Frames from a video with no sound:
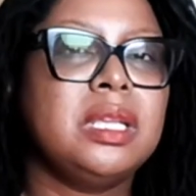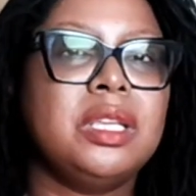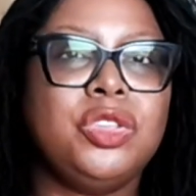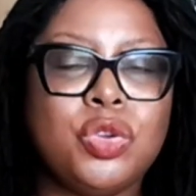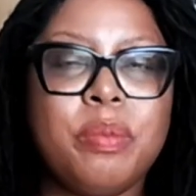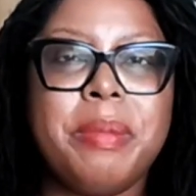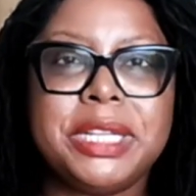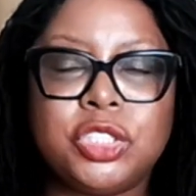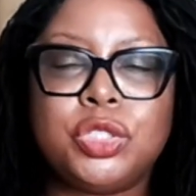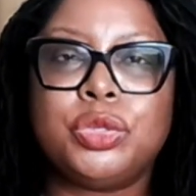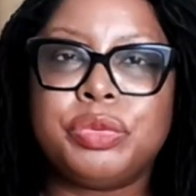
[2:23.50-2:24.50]
You're meant
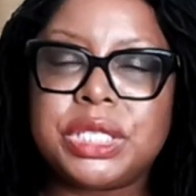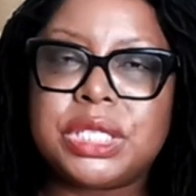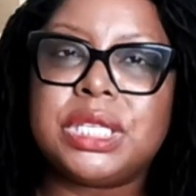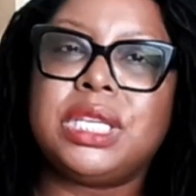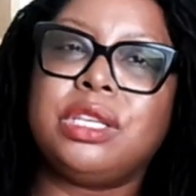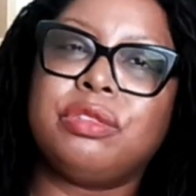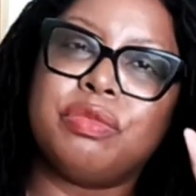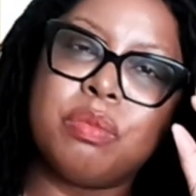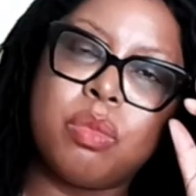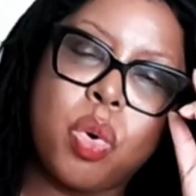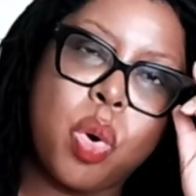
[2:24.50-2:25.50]
to receive
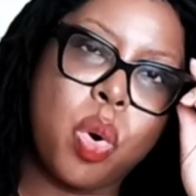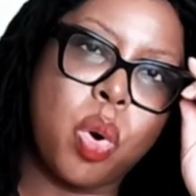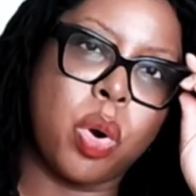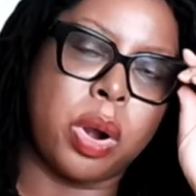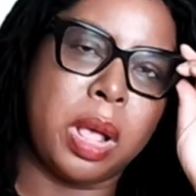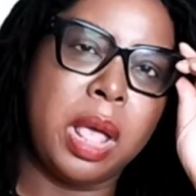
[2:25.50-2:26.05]
more.